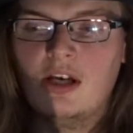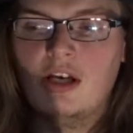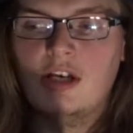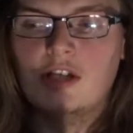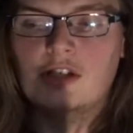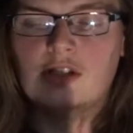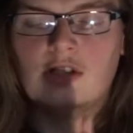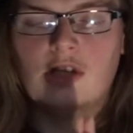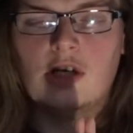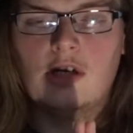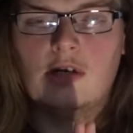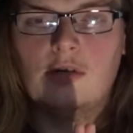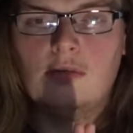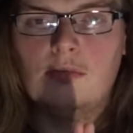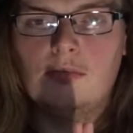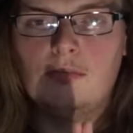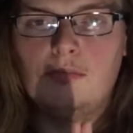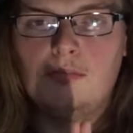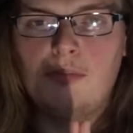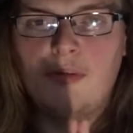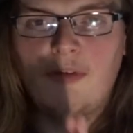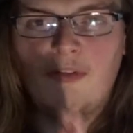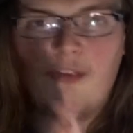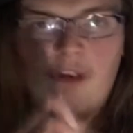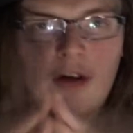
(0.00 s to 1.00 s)
So,
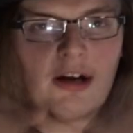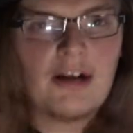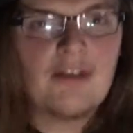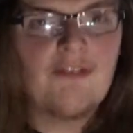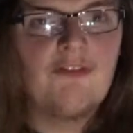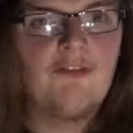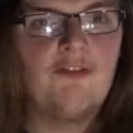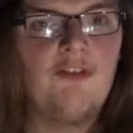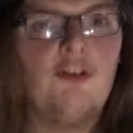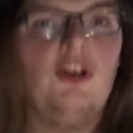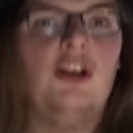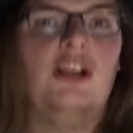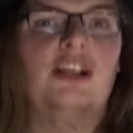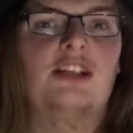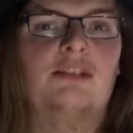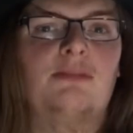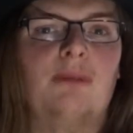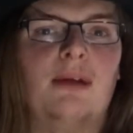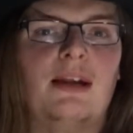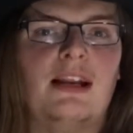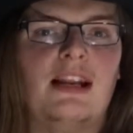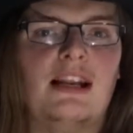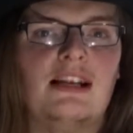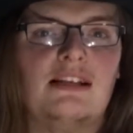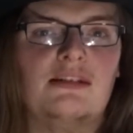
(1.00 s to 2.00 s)
before I can fully
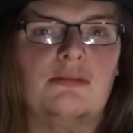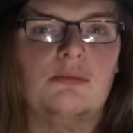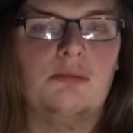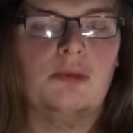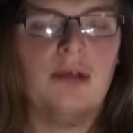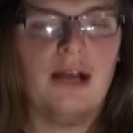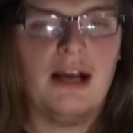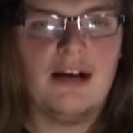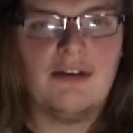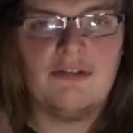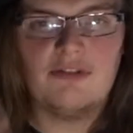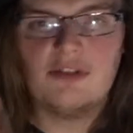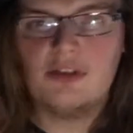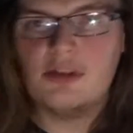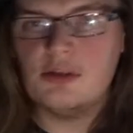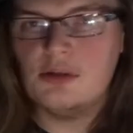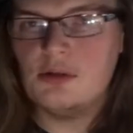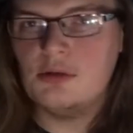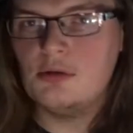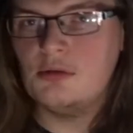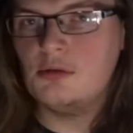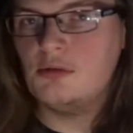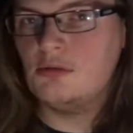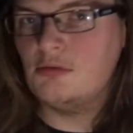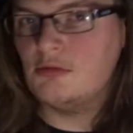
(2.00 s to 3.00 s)
explain this, we have
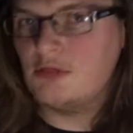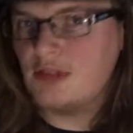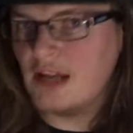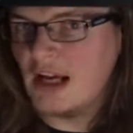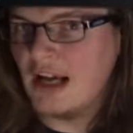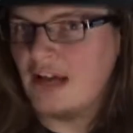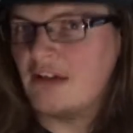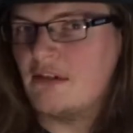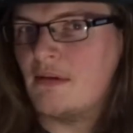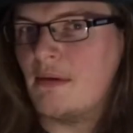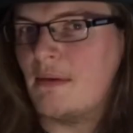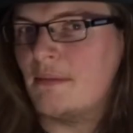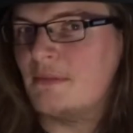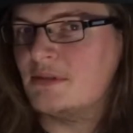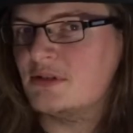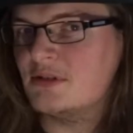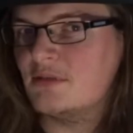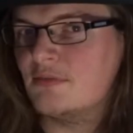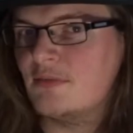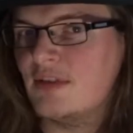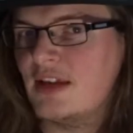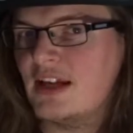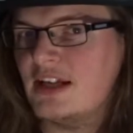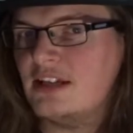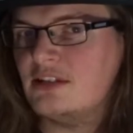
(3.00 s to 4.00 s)
to kind of remember
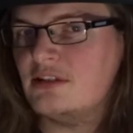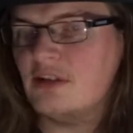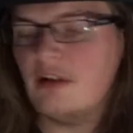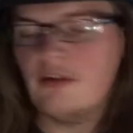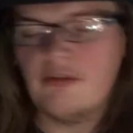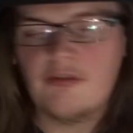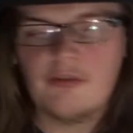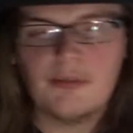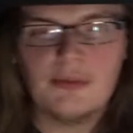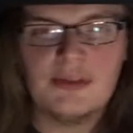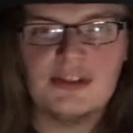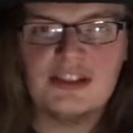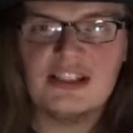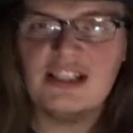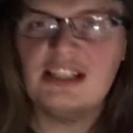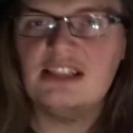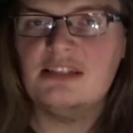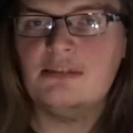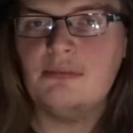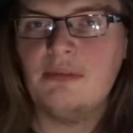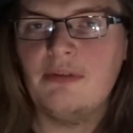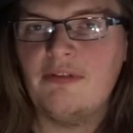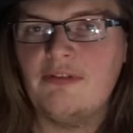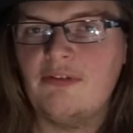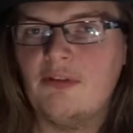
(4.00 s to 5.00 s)
some things from the
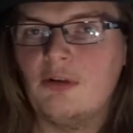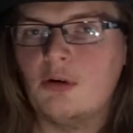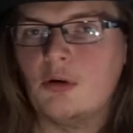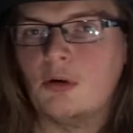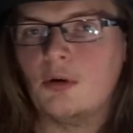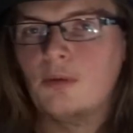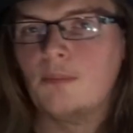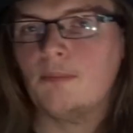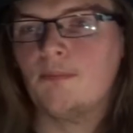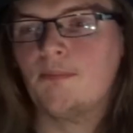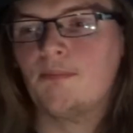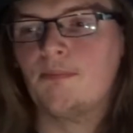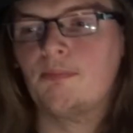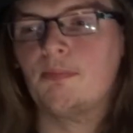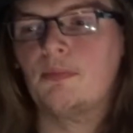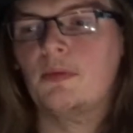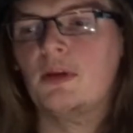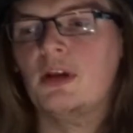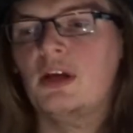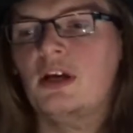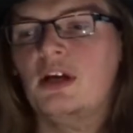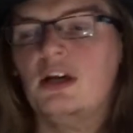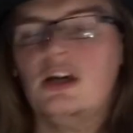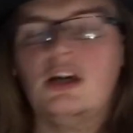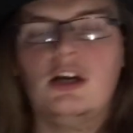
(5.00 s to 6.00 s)
season before.
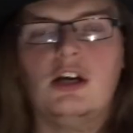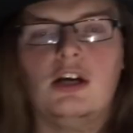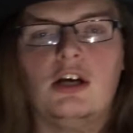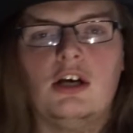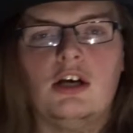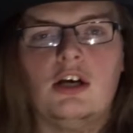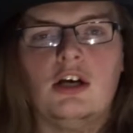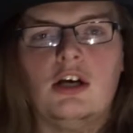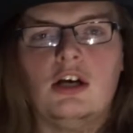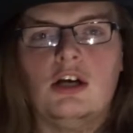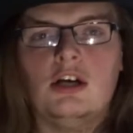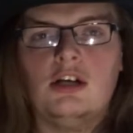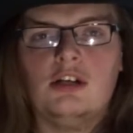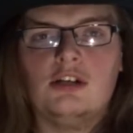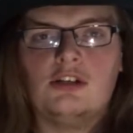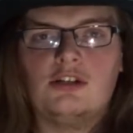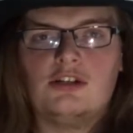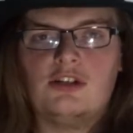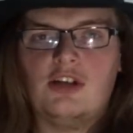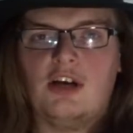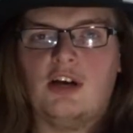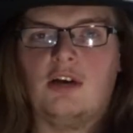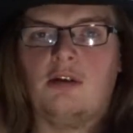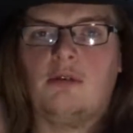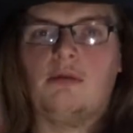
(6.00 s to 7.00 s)

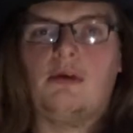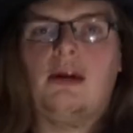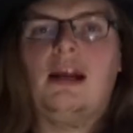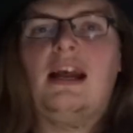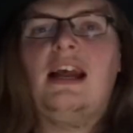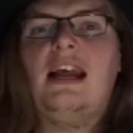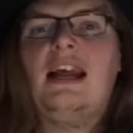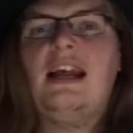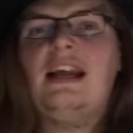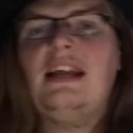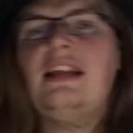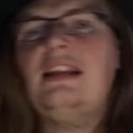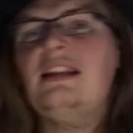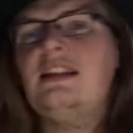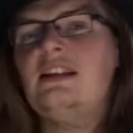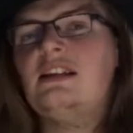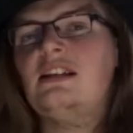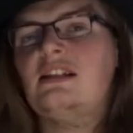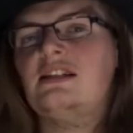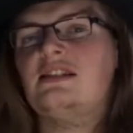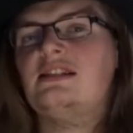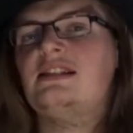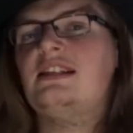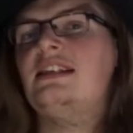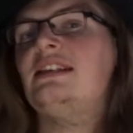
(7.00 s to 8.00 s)
So, in
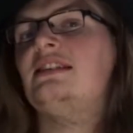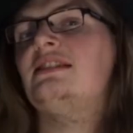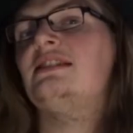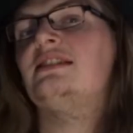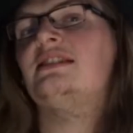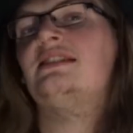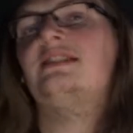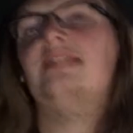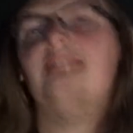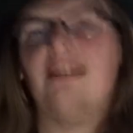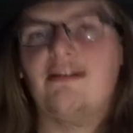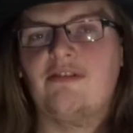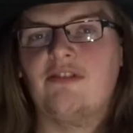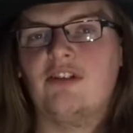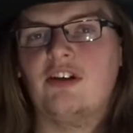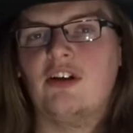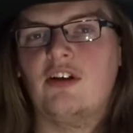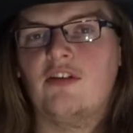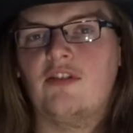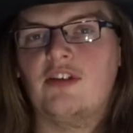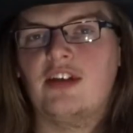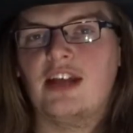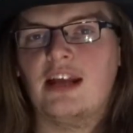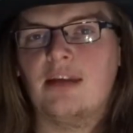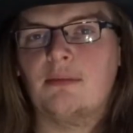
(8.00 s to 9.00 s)
Season 7
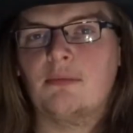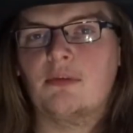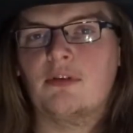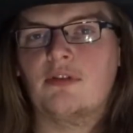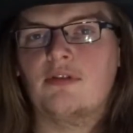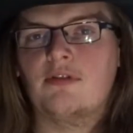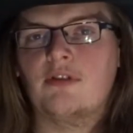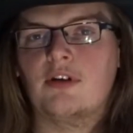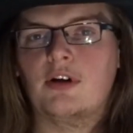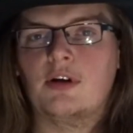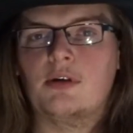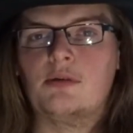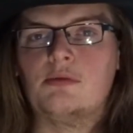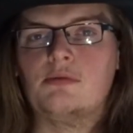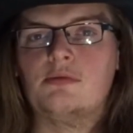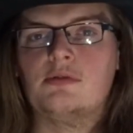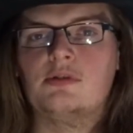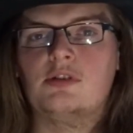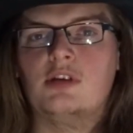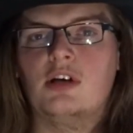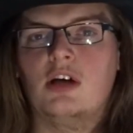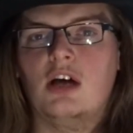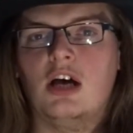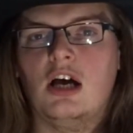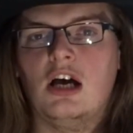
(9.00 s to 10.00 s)
of Game of
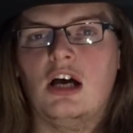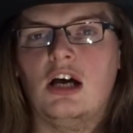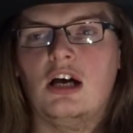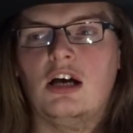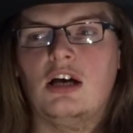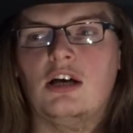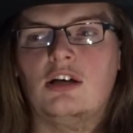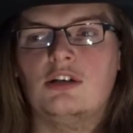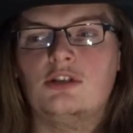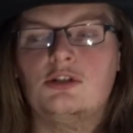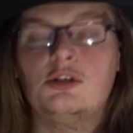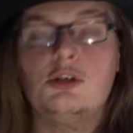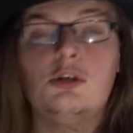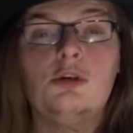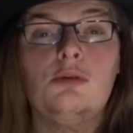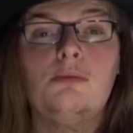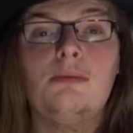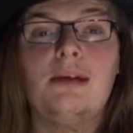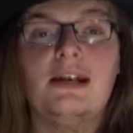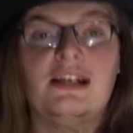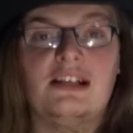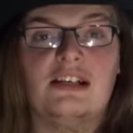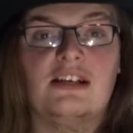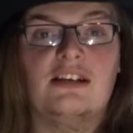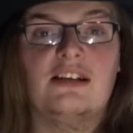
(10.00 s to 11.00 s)
Thrones, two
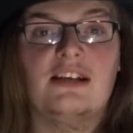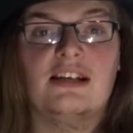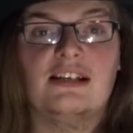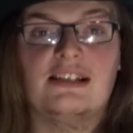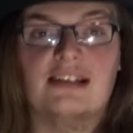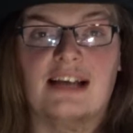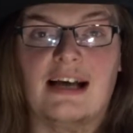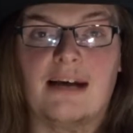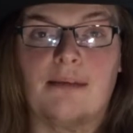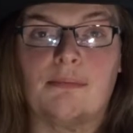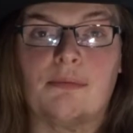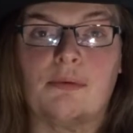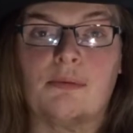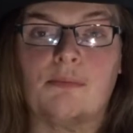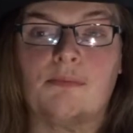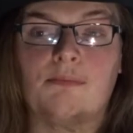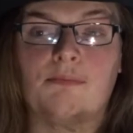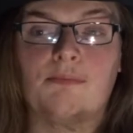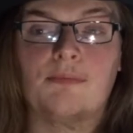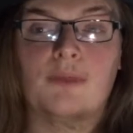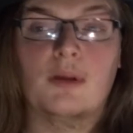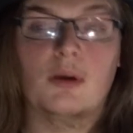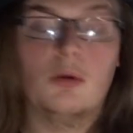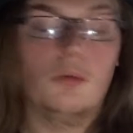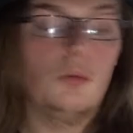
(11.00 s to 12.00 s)
major things happen.
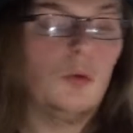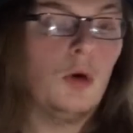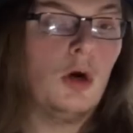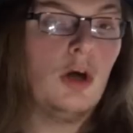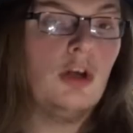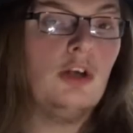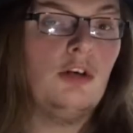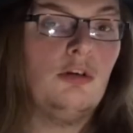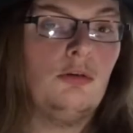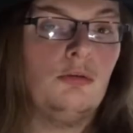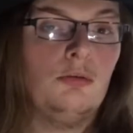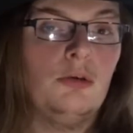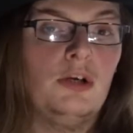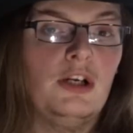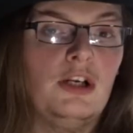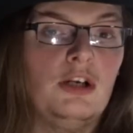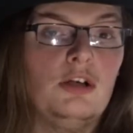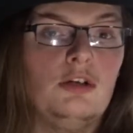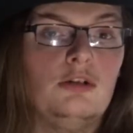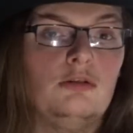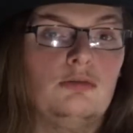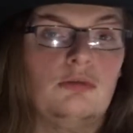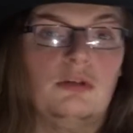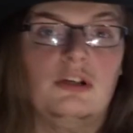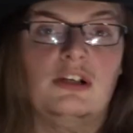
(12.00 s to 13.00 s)
One, we
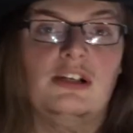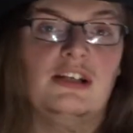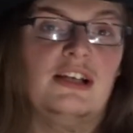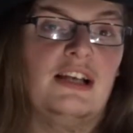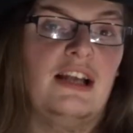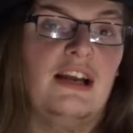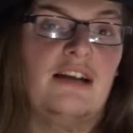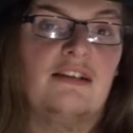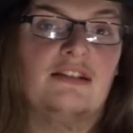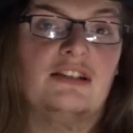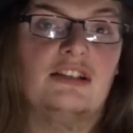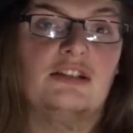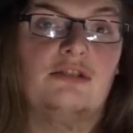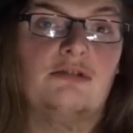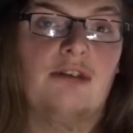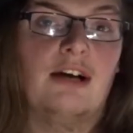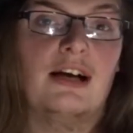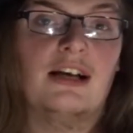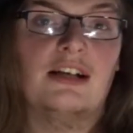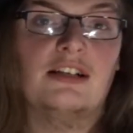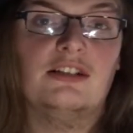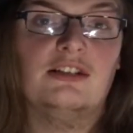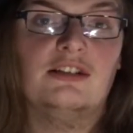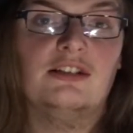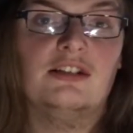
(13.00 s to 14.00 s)
lose one of Daenerys'
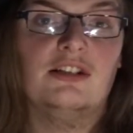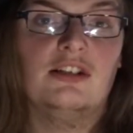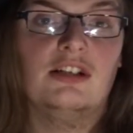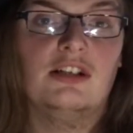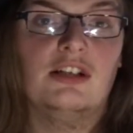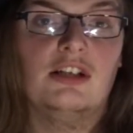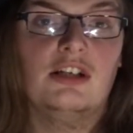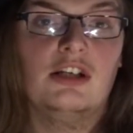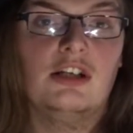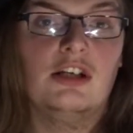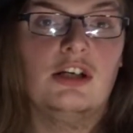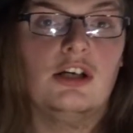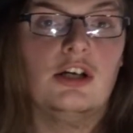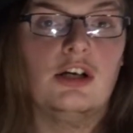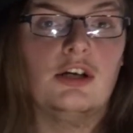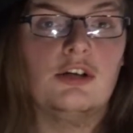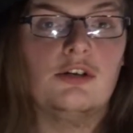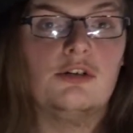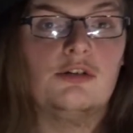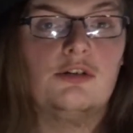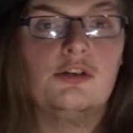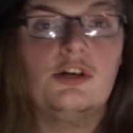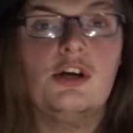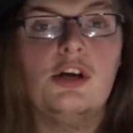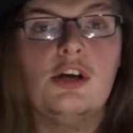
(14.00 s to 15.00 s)
dragons.
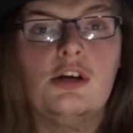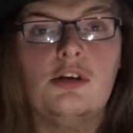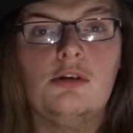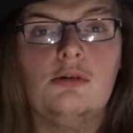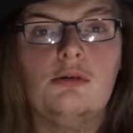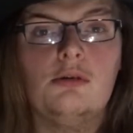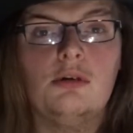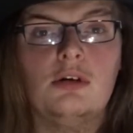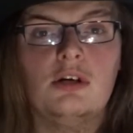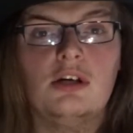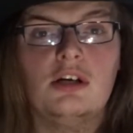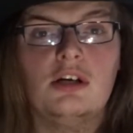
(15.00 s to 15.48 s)
Two,